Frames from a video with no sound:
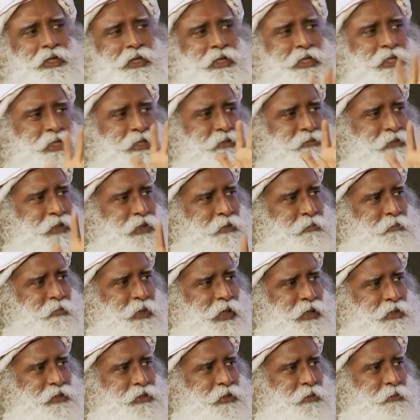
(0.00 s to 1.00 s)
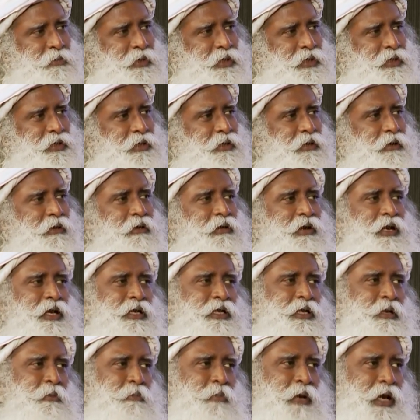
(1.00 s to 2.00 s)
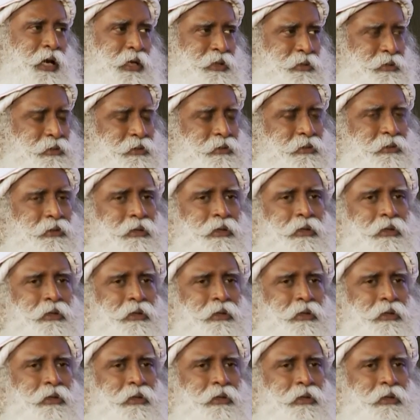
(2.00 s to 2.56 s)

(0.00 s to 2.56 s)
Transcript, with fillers: negatively impact somebody, or let it pass.